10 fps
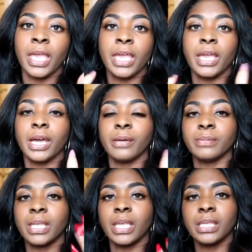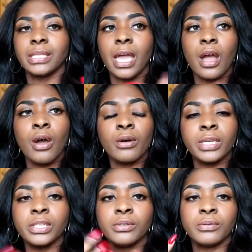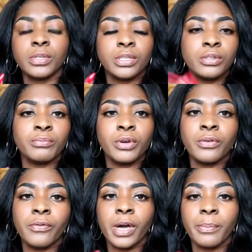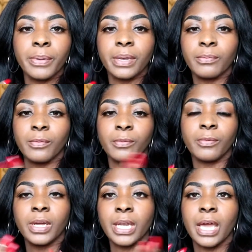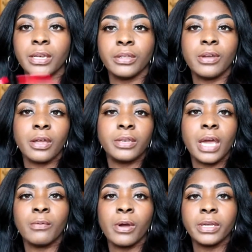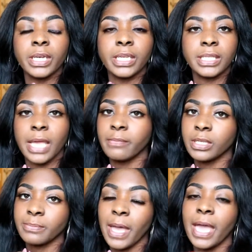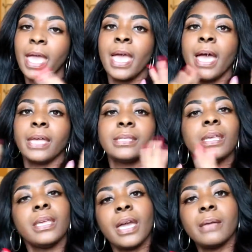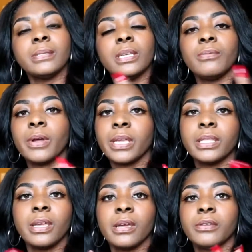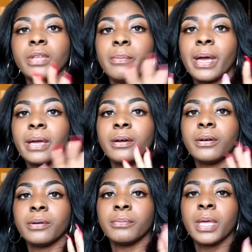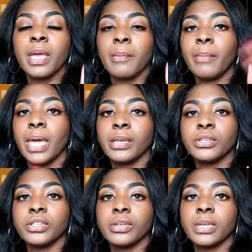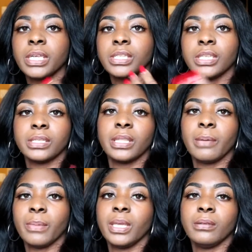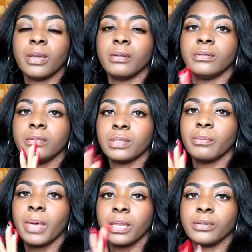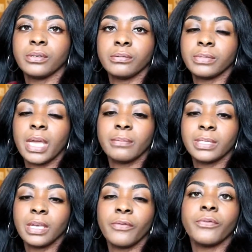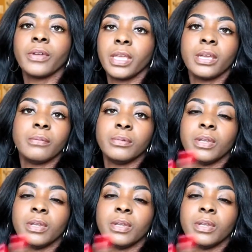He comes in, he's like, oh, did you move up and whatnot? Are you not working in the same little spot? I said, yeah, I'm still working there. You know, my manager, he's just let me, you know, do some manager type stuff for him.